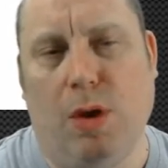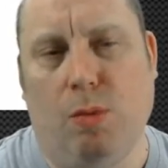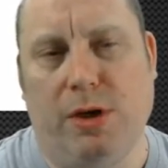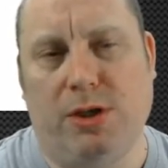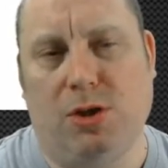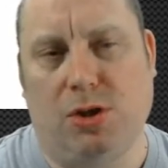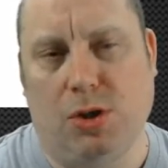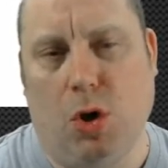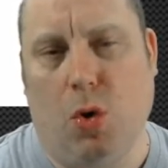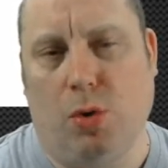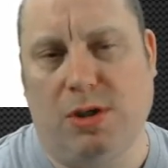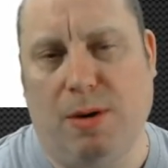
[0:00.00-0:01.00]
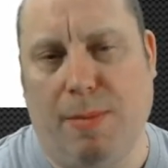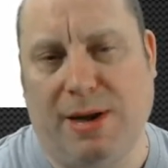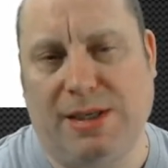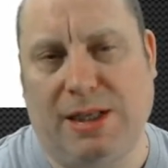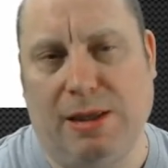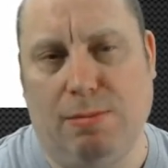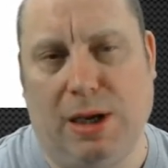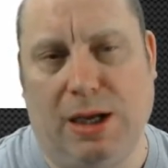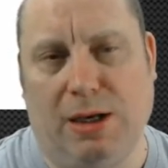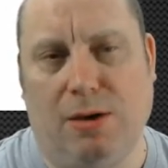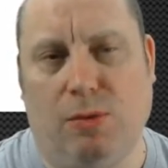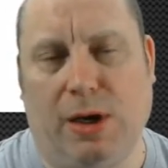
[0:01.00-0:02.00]
which doesn't automatically
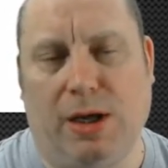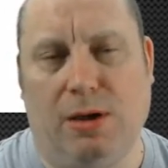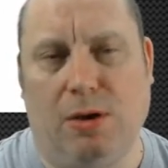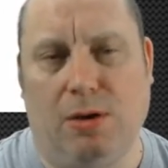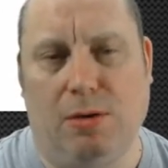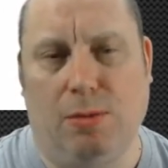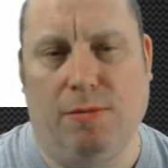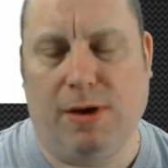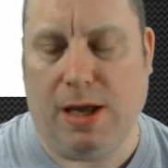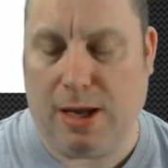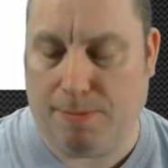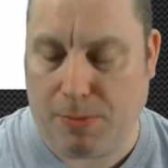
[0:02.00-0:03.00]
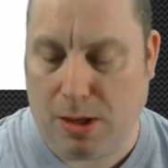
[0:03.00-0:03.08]
mean we can do them over here.